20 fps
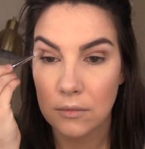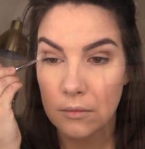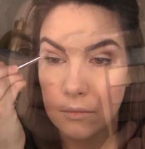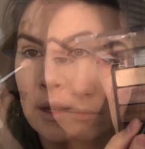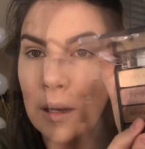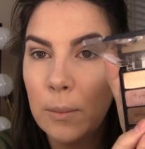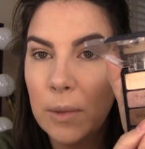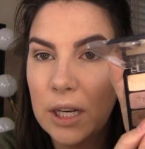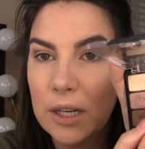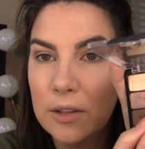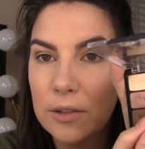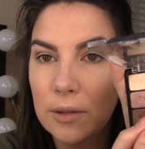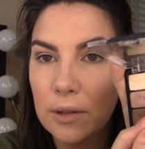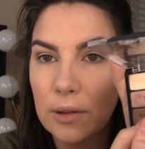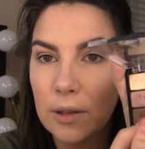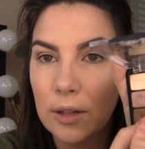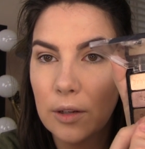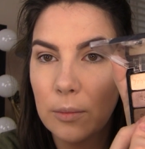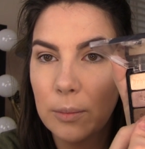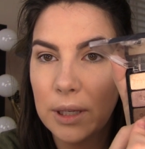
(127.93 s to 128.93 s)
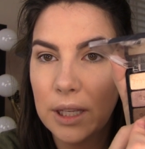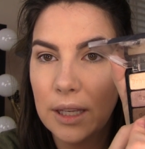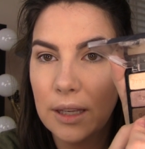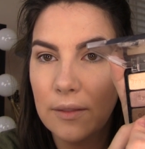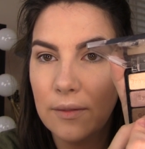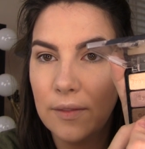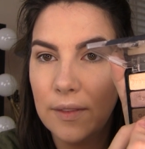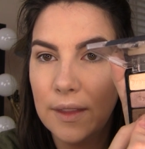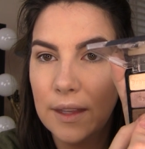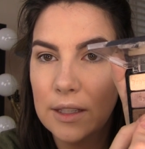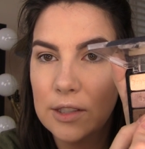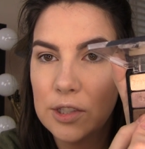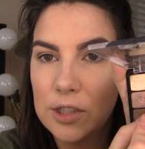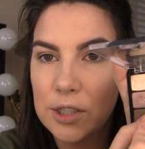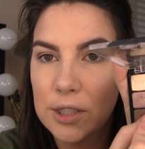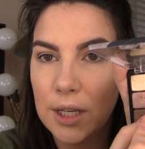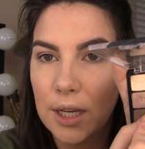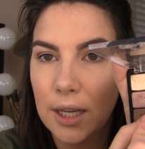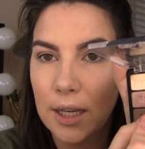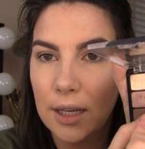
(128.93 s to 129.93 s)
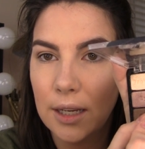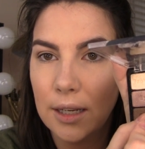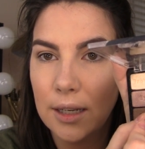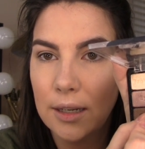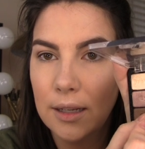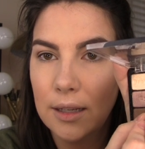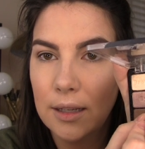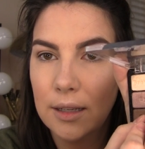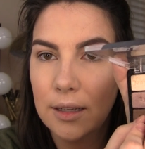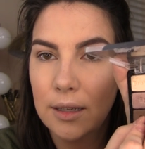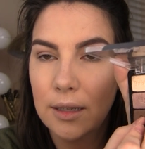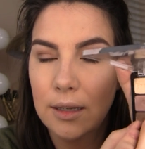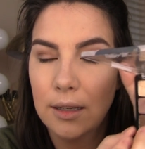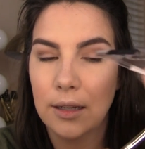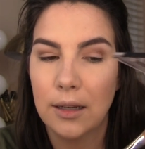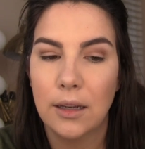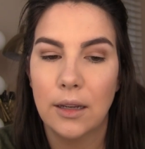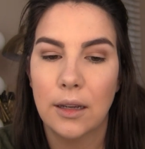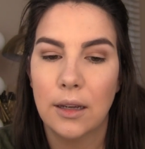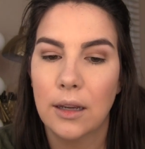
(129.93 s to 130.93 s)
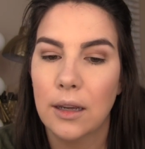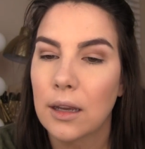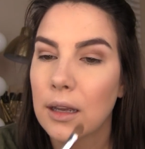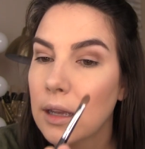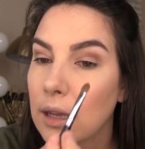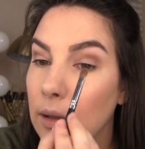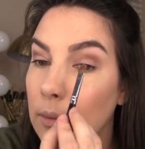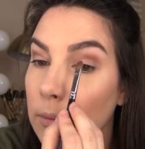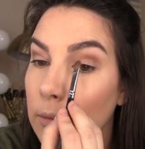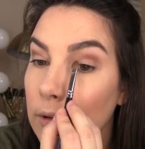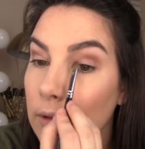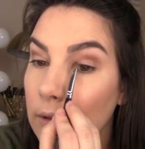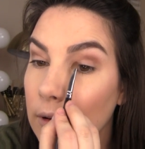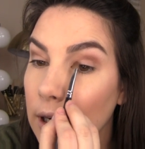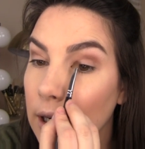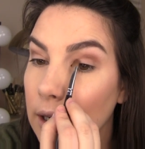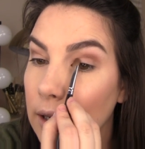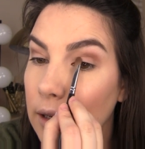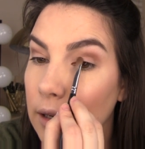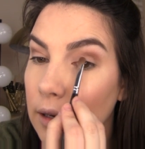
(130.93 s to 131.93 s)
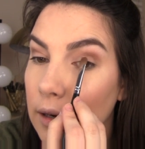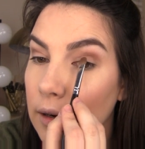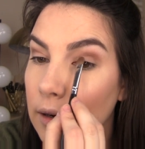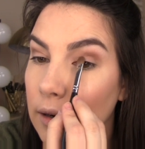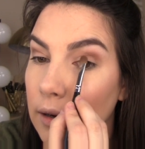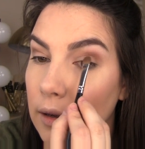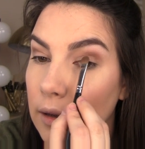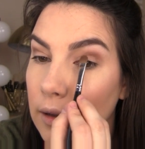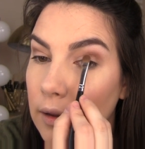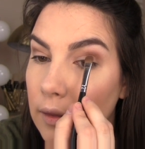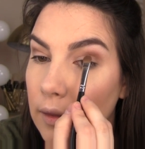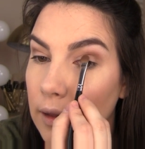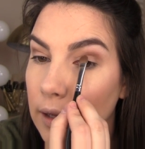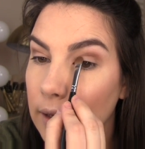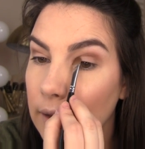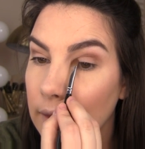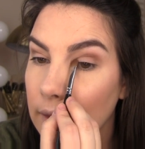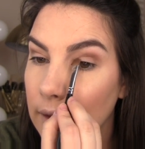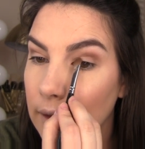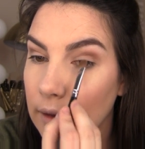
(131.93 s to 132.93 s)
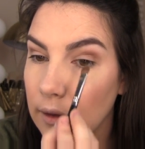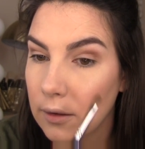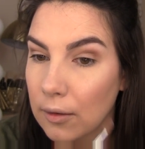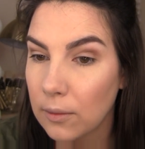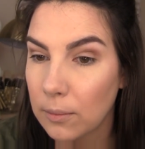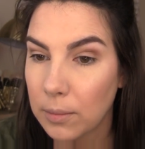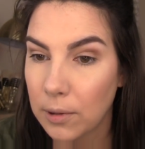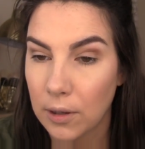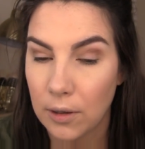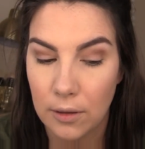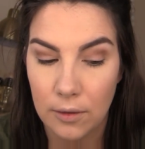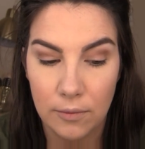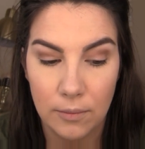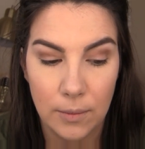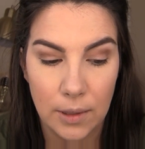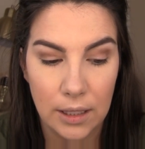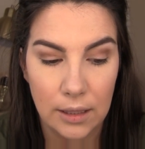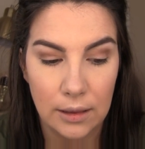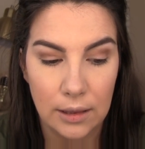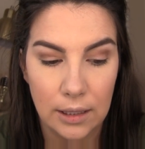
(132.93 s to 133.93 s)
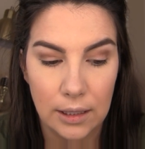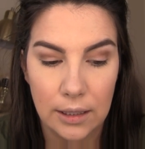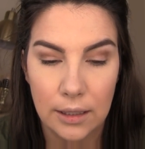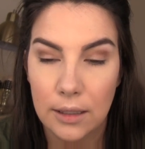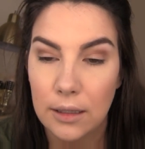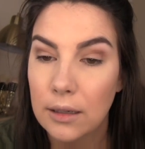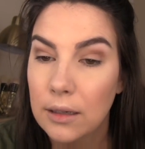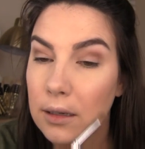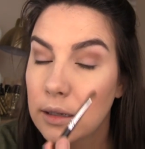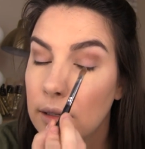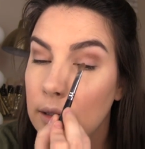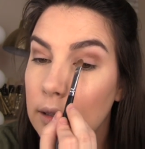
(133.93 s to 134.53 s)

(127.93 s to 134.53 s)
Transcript: Then I'm gonna do a little bit of this shade um, right here on like the inner part of my lid.